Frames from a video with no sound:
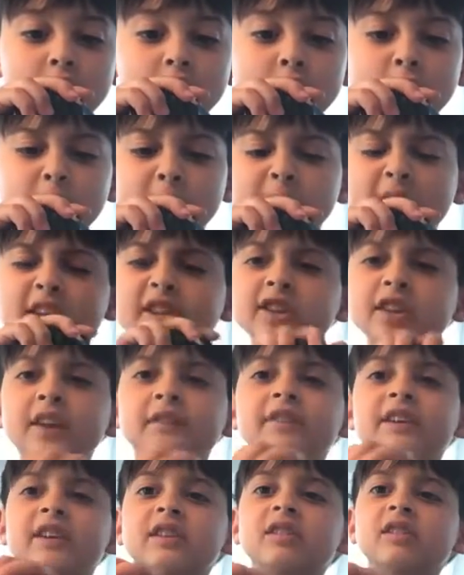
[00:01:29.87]
Oh, actually,
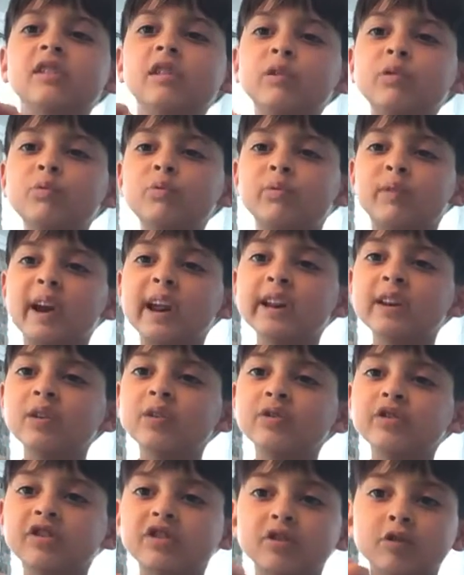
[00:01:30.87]
there's a little red
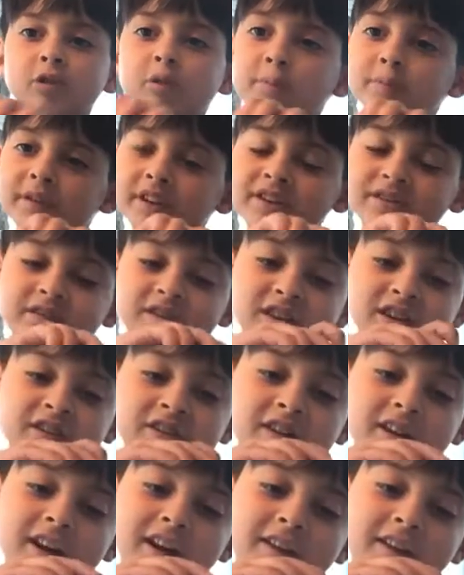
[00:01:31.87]
on the Scorpios Rex.